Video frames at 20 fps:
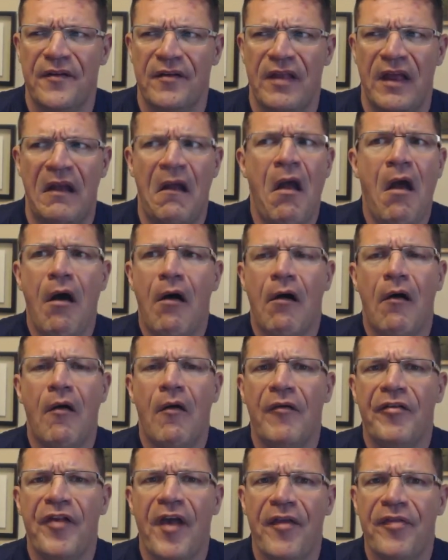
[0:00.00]
They're like,
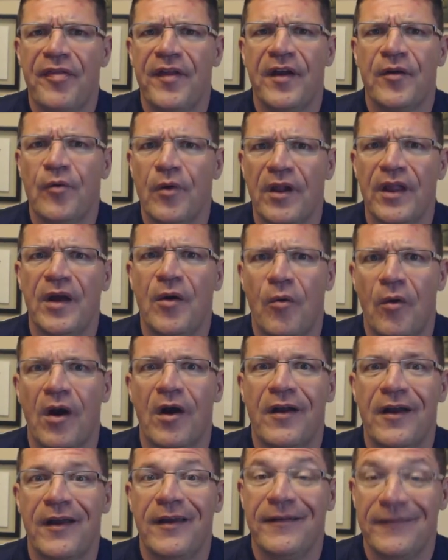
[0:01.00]
oh, is that thing really
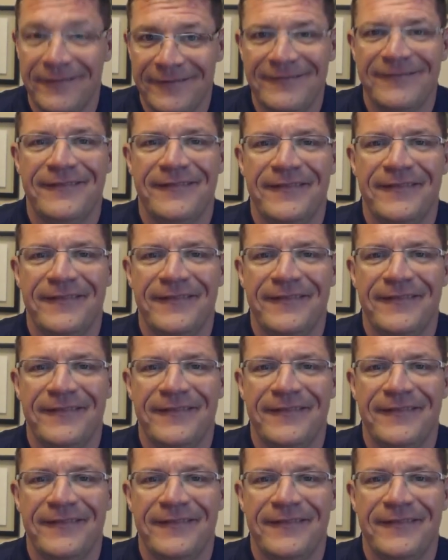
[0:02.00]
working?